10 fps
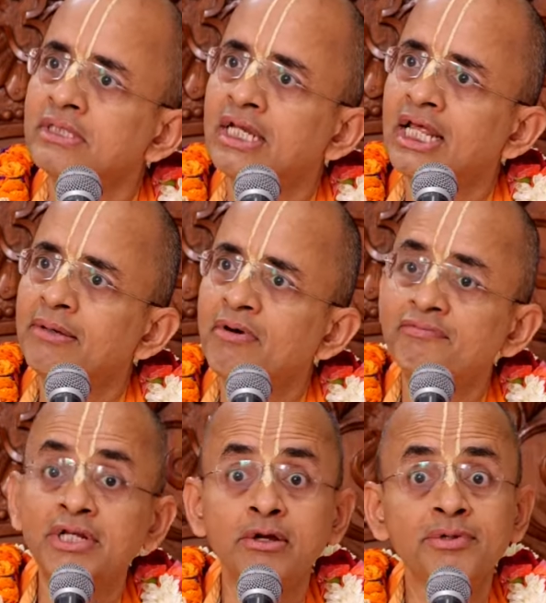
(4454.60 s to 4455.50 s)
in the name
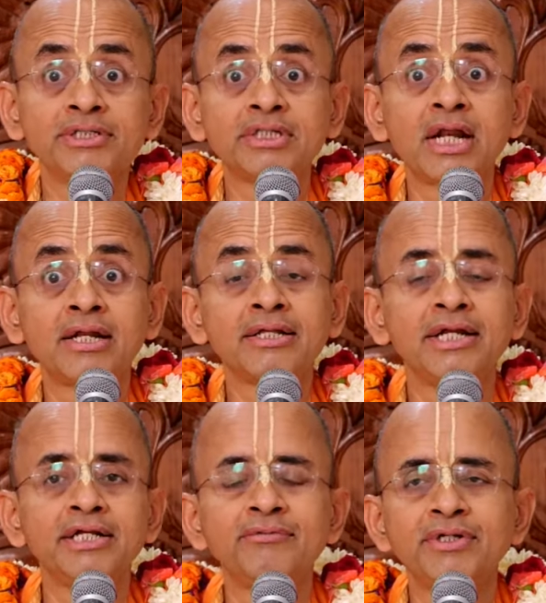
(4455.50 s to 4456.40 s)
of innovation and
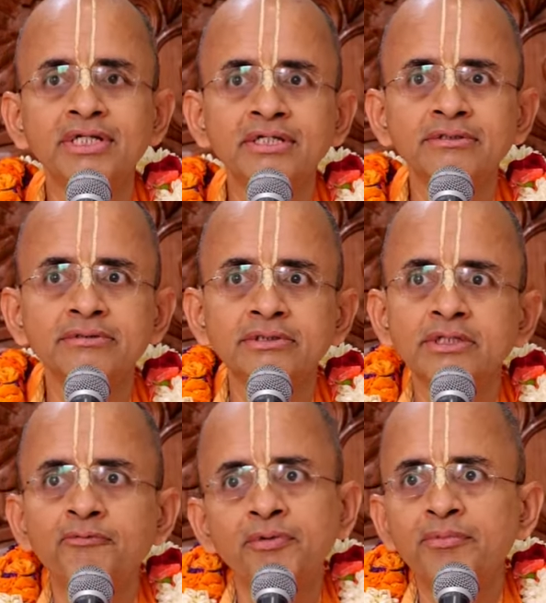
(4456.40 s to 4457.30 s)
creativity,
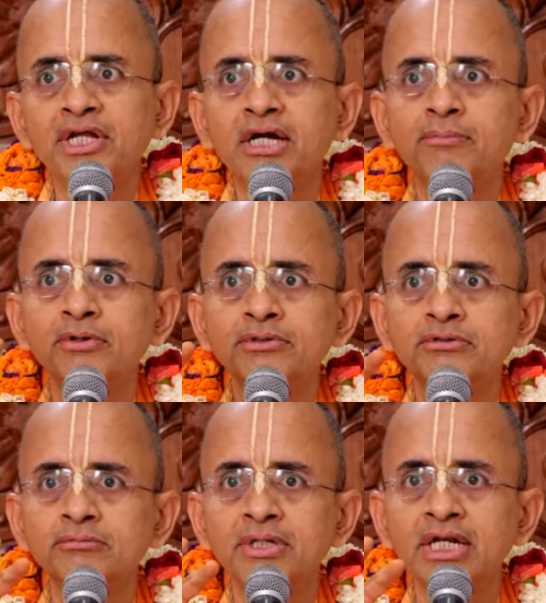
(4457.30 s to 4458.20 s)
if we bring
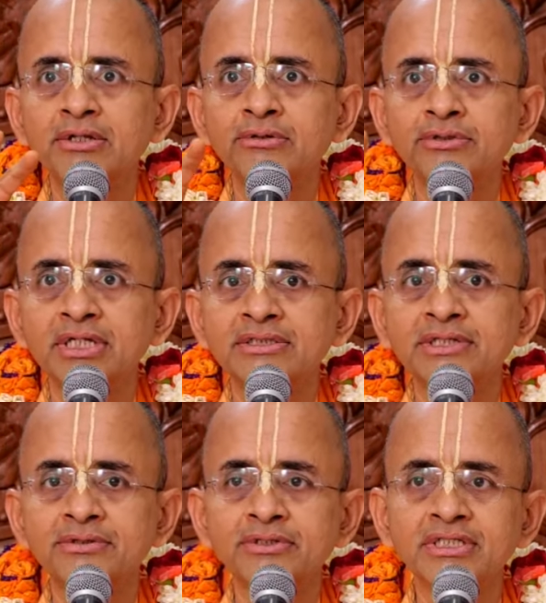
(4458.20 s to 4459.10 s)
about too many new
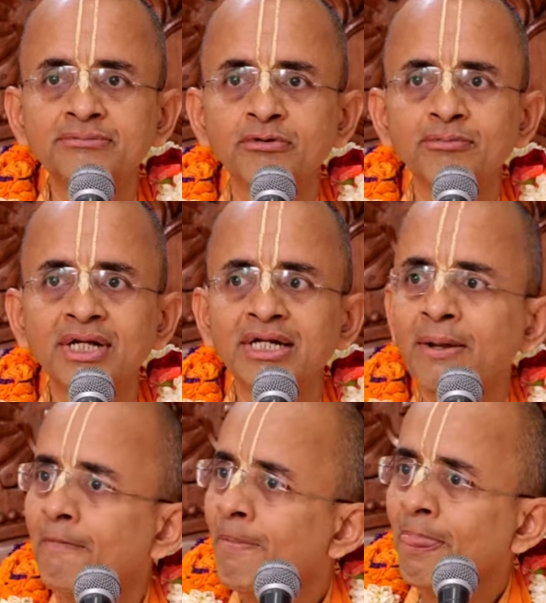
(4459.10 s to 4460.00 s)
things into this
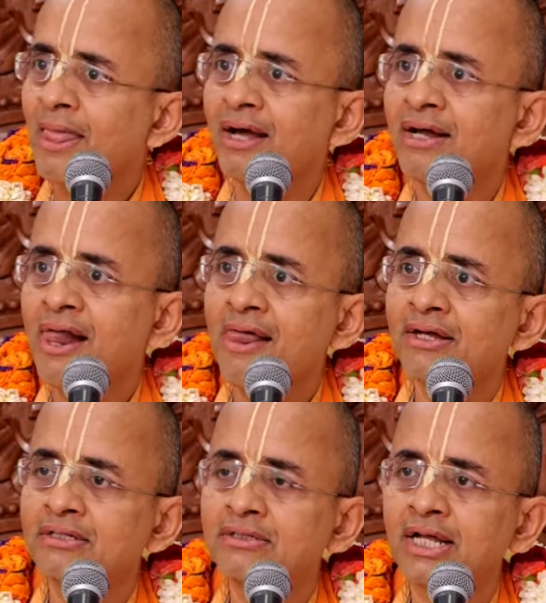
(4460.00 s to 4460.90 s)
movement, Huh?
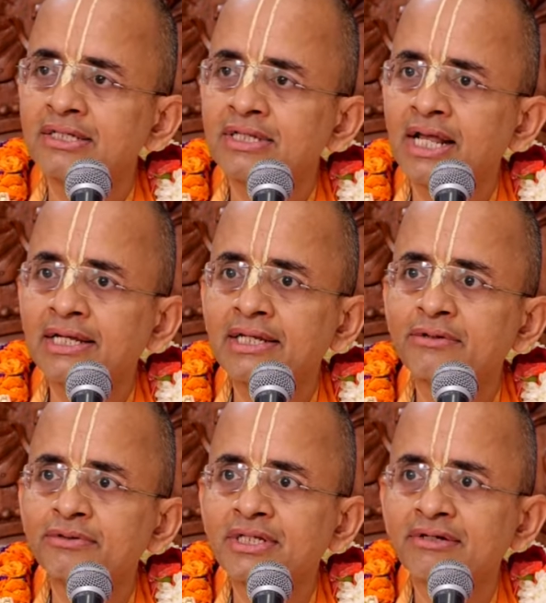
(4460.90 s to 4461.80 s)
There is a
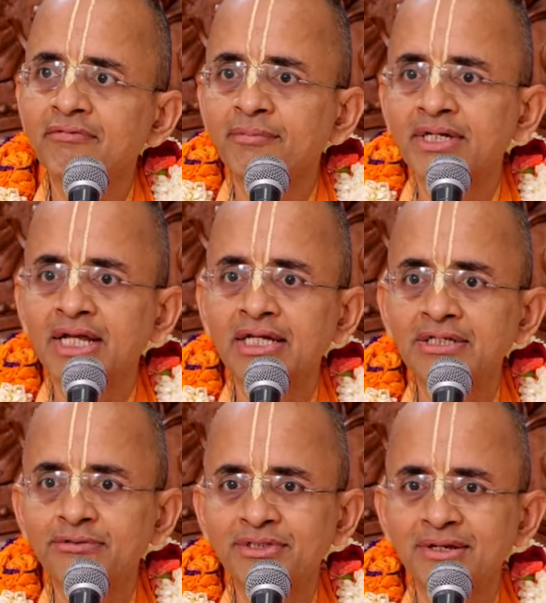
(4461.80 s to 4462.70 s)
likelihood that we may
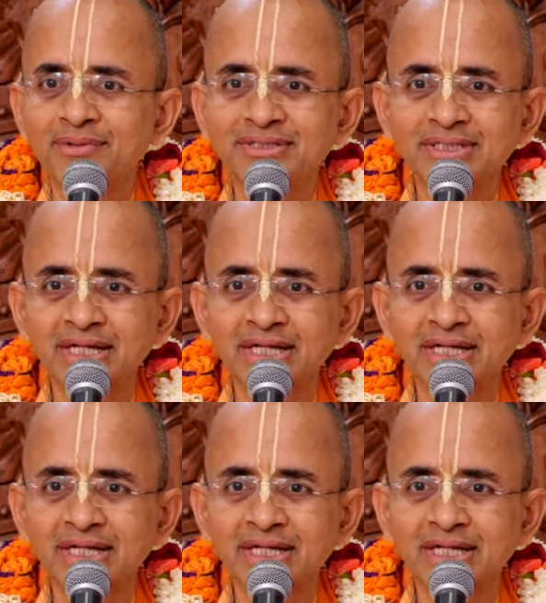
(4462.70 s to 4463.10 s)
dilute the